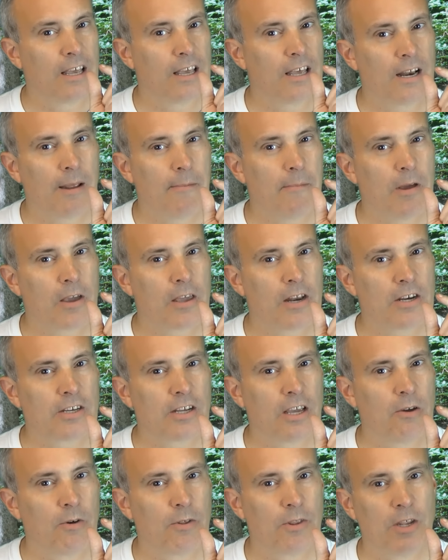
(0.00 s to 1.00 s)
And I'm not going to
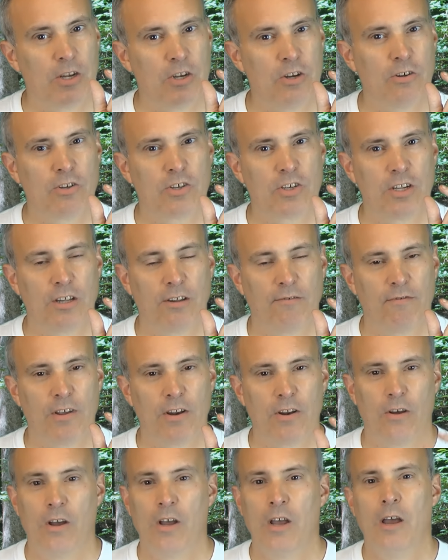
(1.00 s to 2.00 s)
tell you what they did, you'll see in the
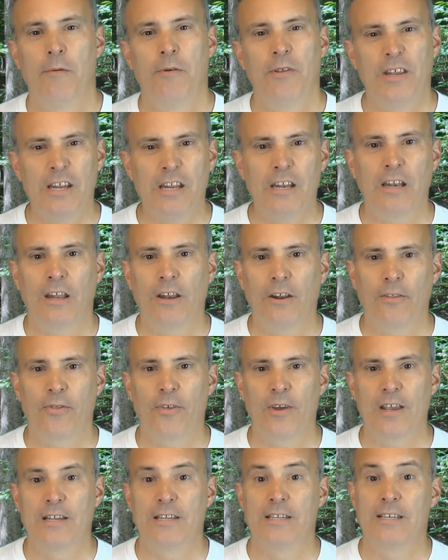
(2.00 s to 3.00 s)
video. They did little
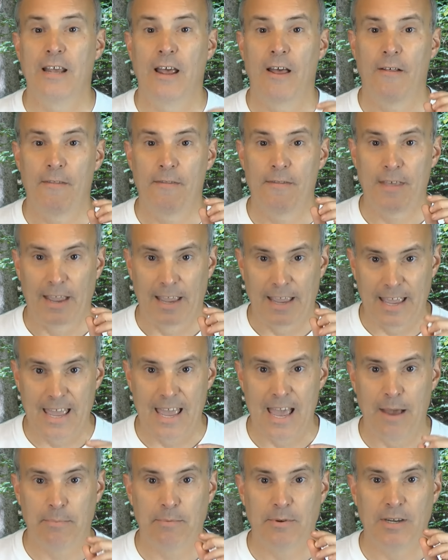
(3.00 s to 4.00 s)
things that
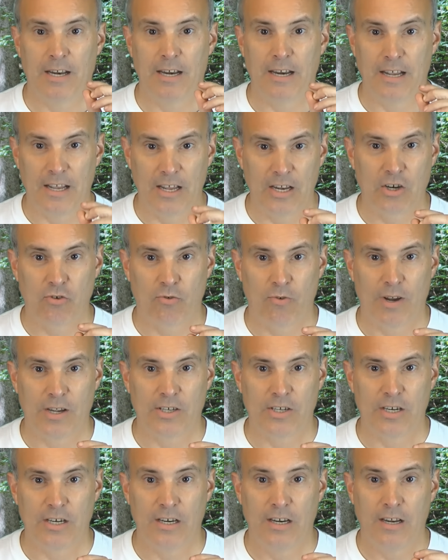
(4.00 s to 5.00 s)
kept it
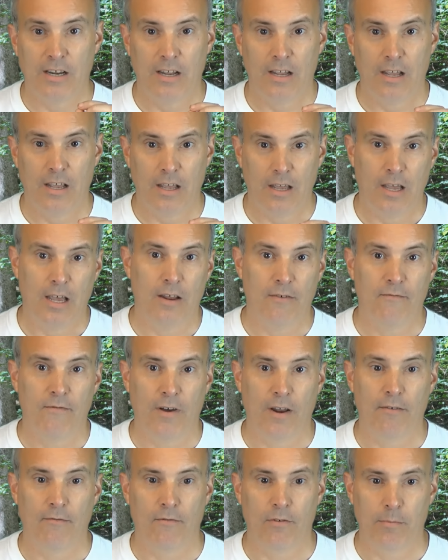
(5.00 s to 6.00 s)
interesting and
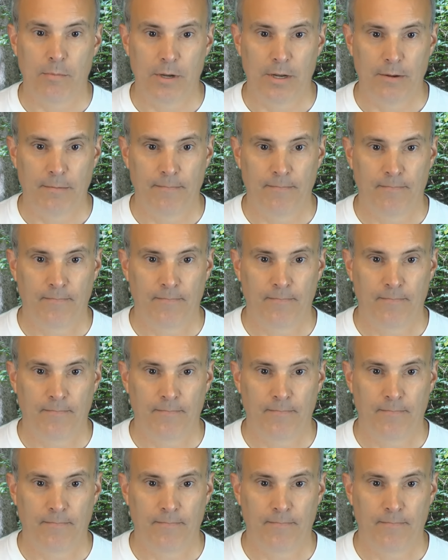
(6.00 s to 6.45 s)
fun for me.